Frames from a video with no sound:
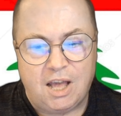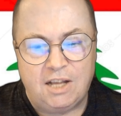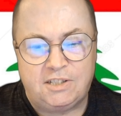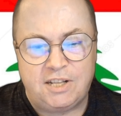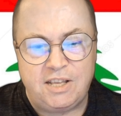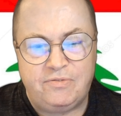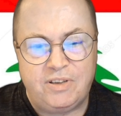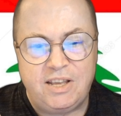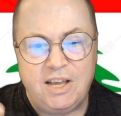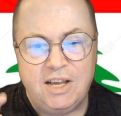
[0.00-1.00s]
A
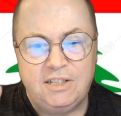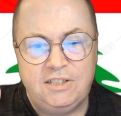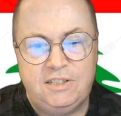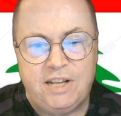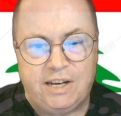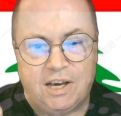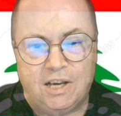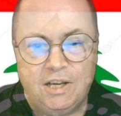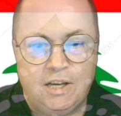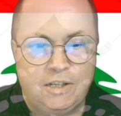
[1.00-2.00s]
TV
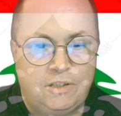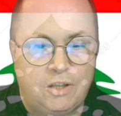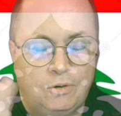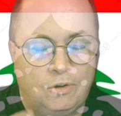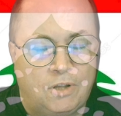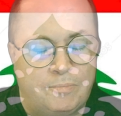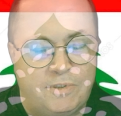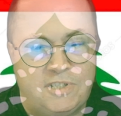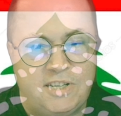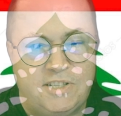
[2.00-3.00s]
dinner. Go look up
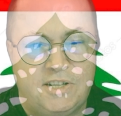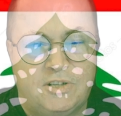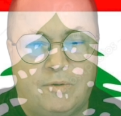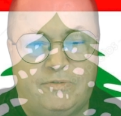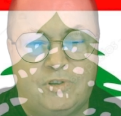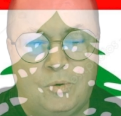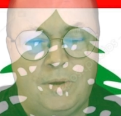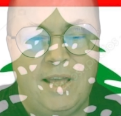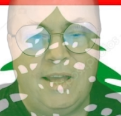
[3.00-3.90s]
the ZZ Top song.